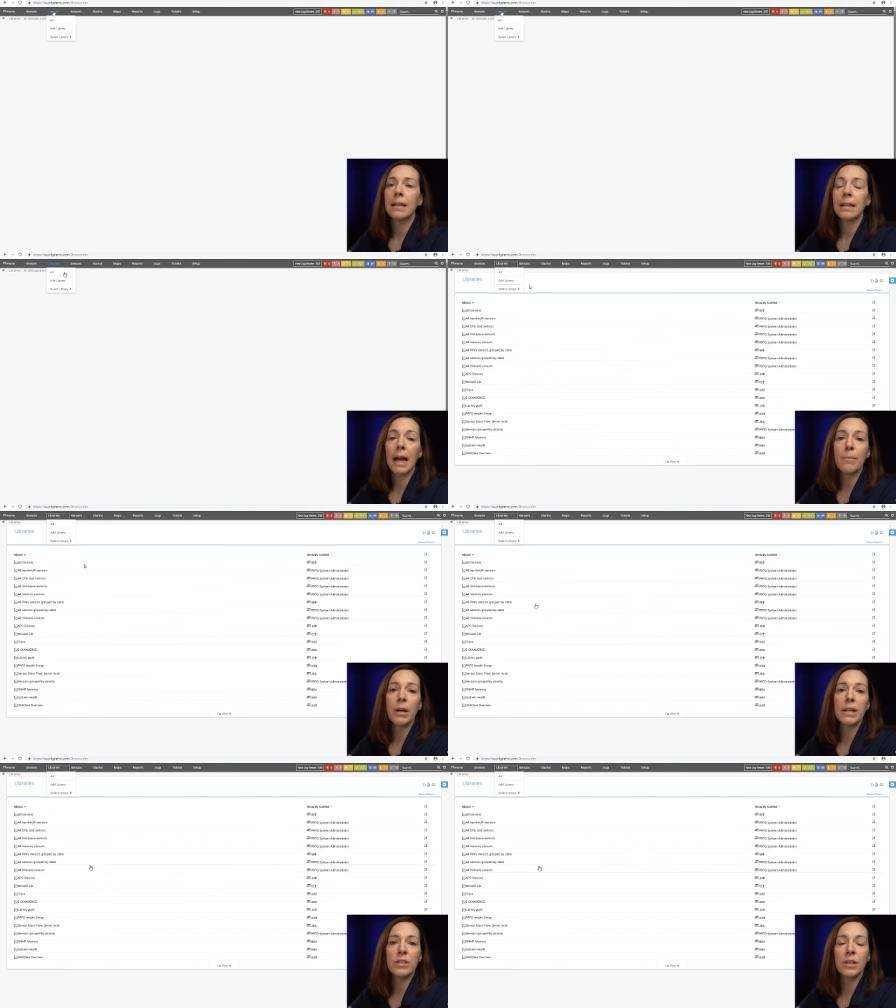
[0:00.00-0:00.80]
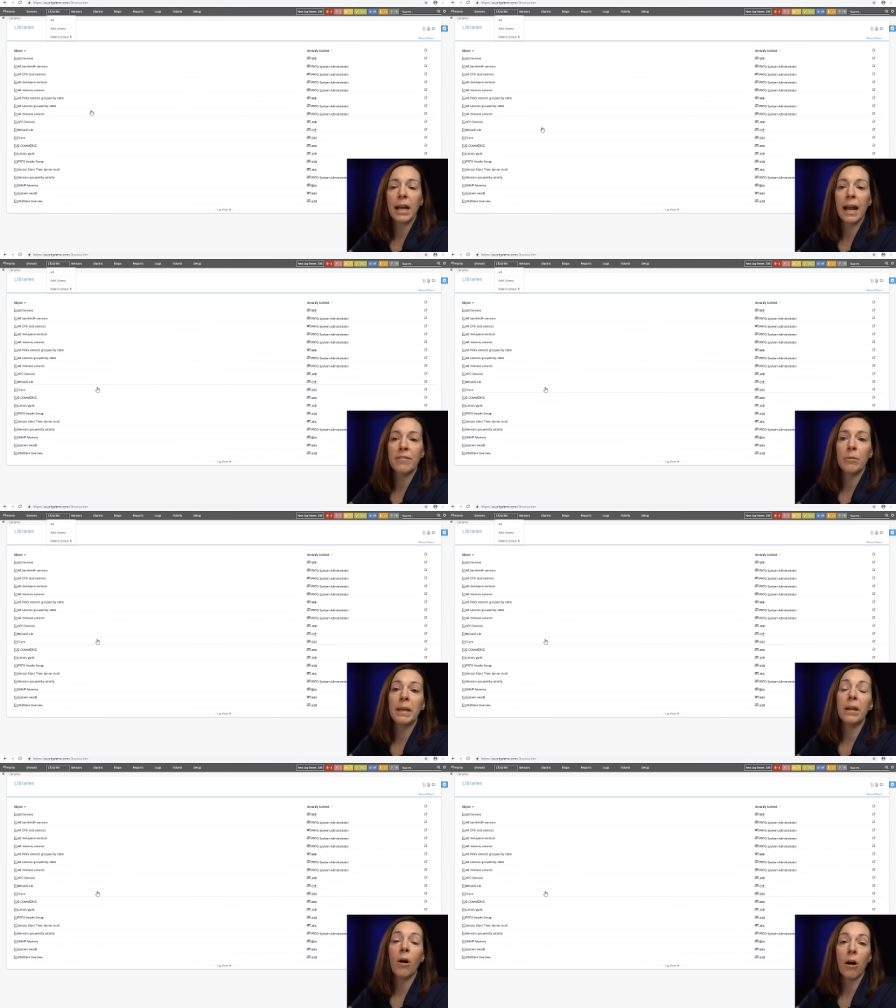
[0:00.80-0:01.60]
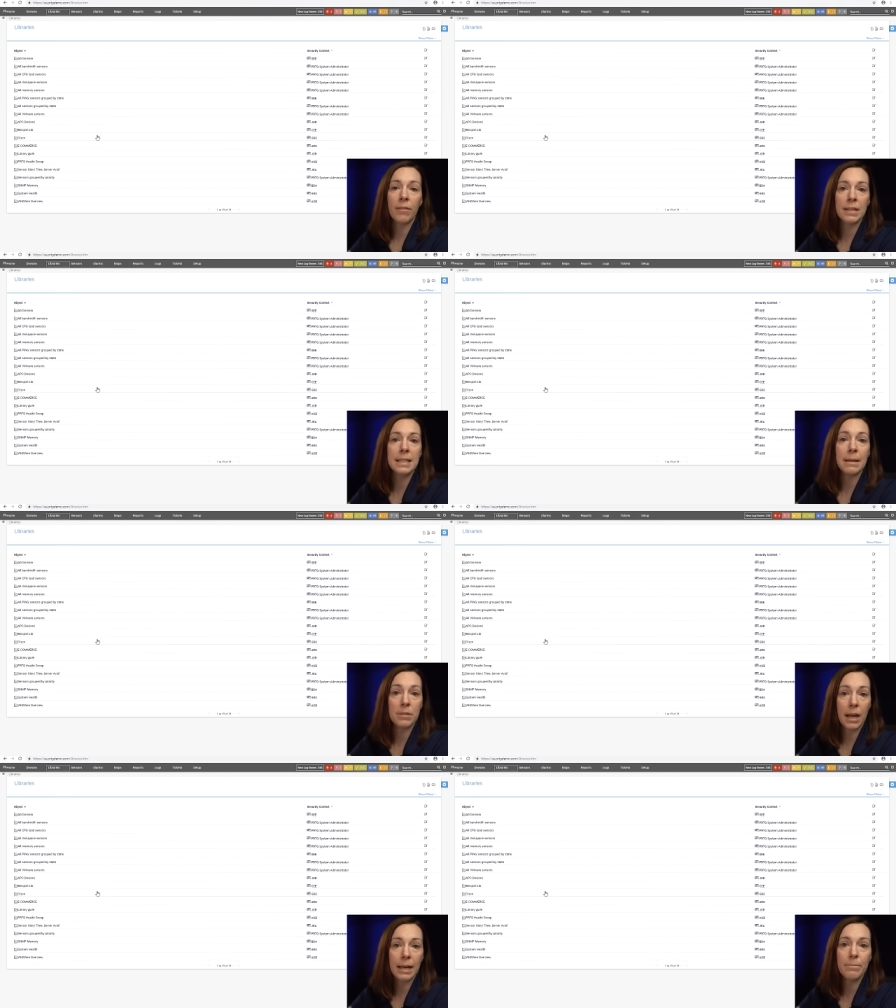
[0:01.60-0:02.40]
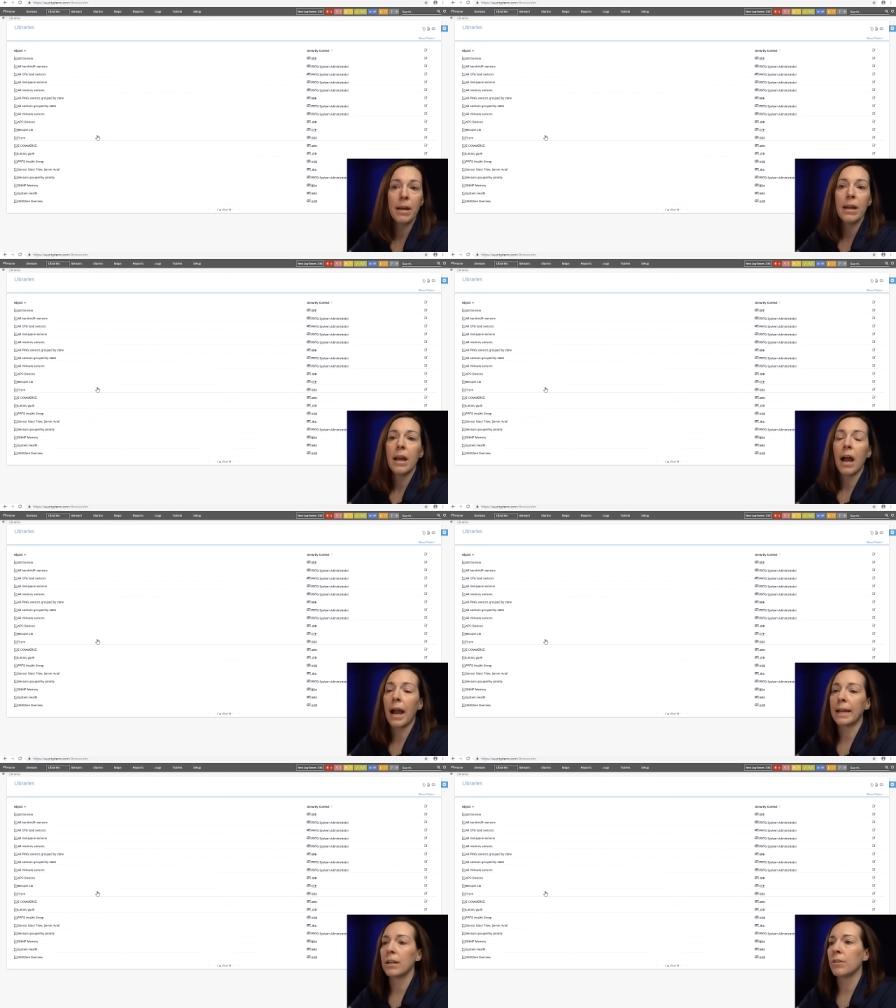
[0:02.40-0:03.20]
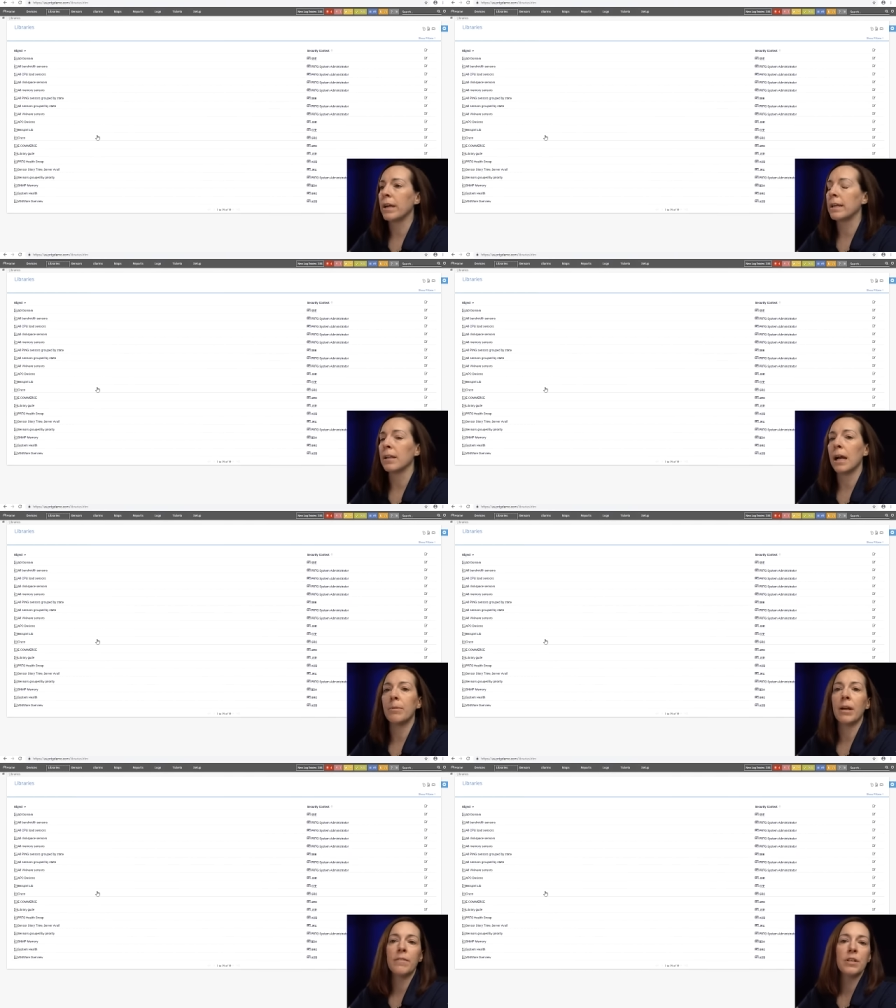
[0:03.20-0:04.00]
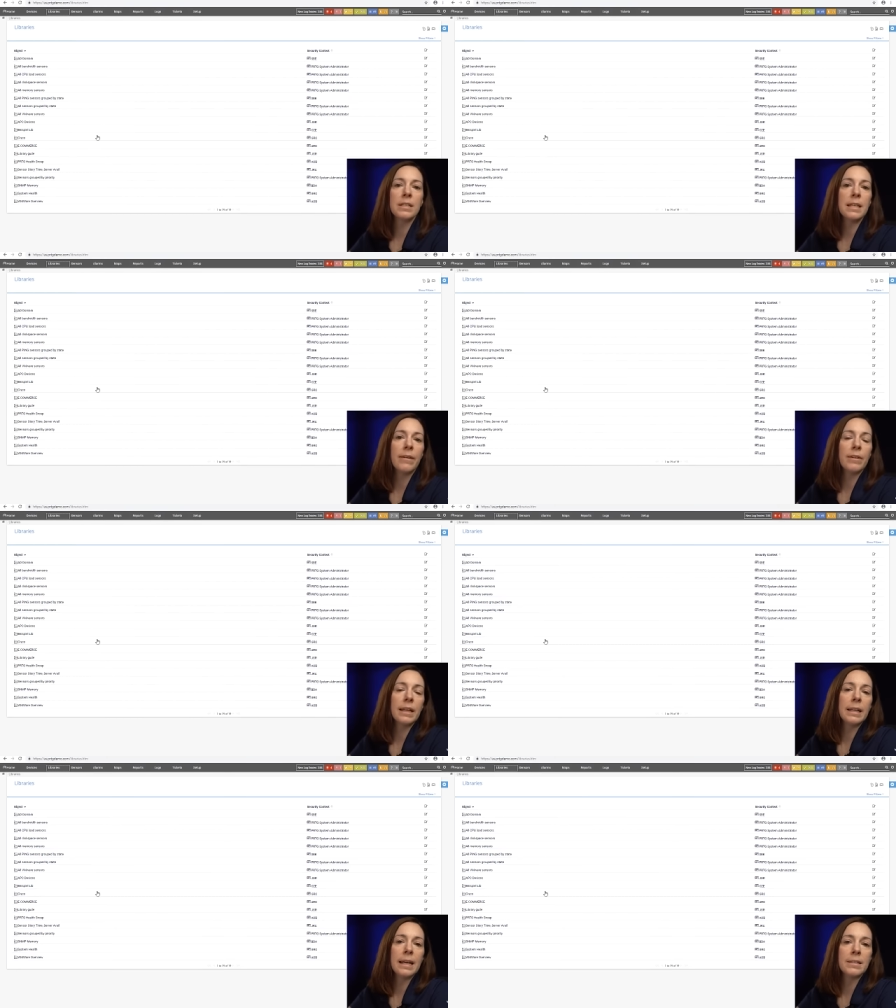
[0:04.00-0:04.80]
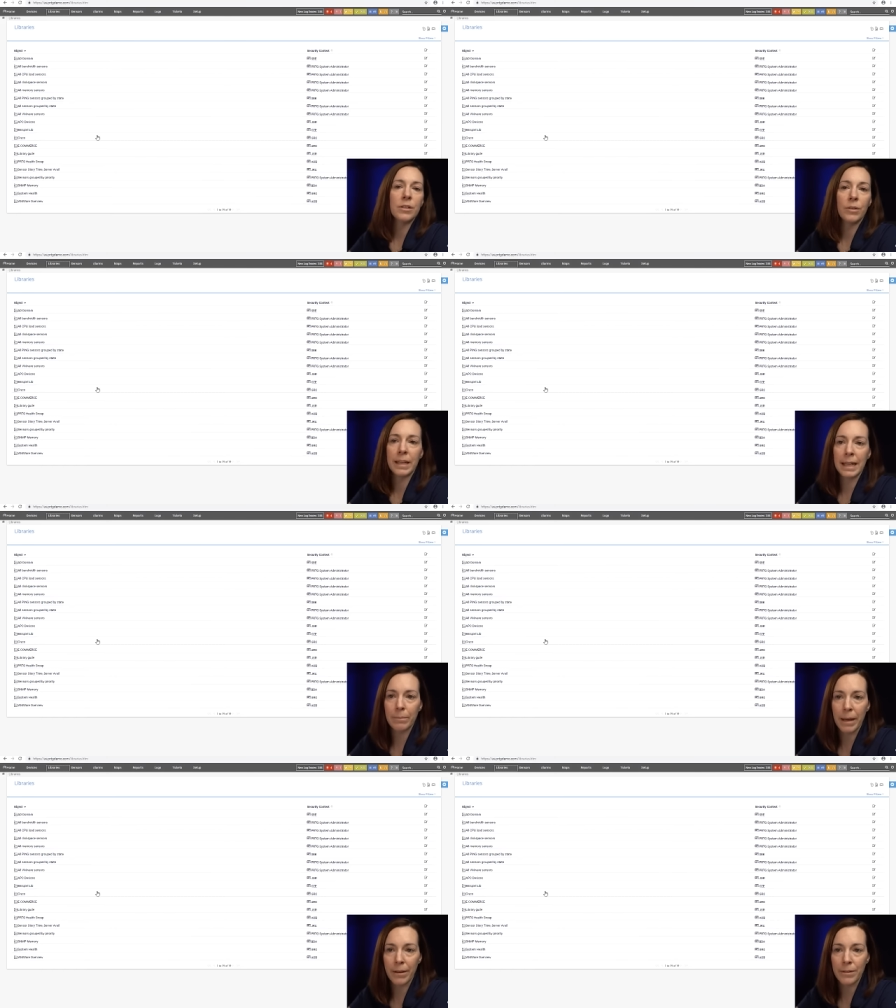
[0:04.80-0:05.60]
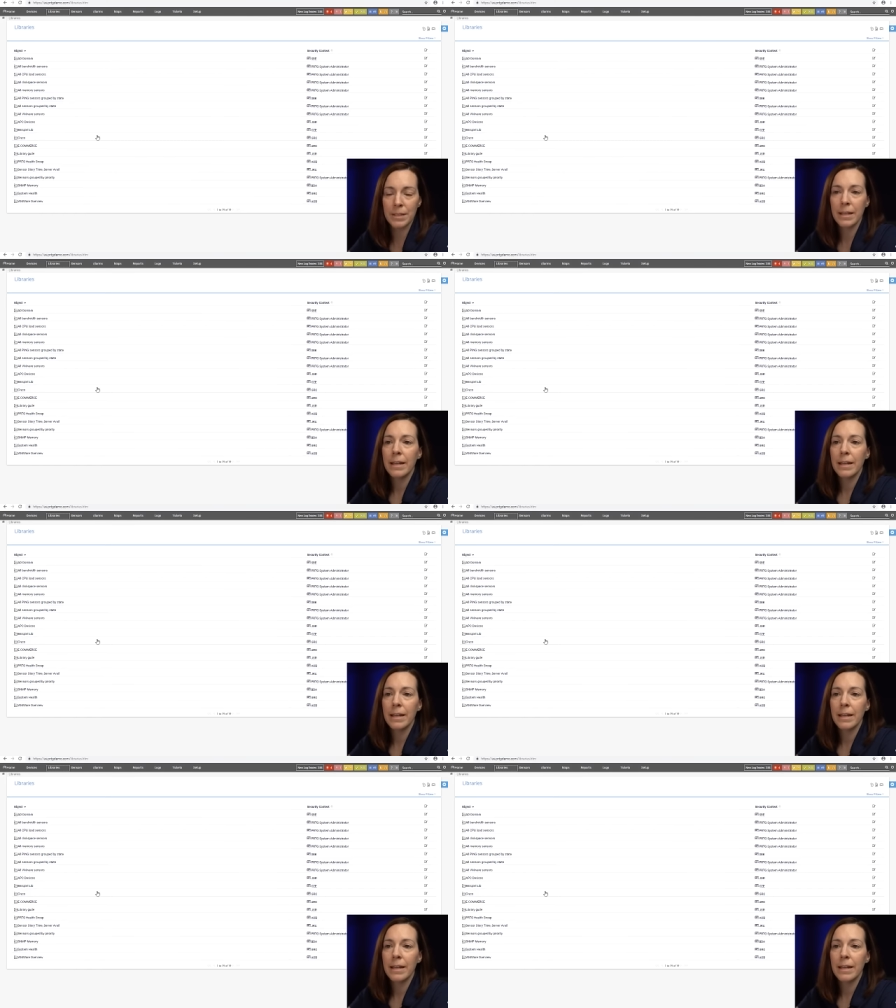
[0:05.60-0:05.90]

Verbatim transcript: Libraries do not have to be all the same type. I could create a library of just everything that has to do with emails.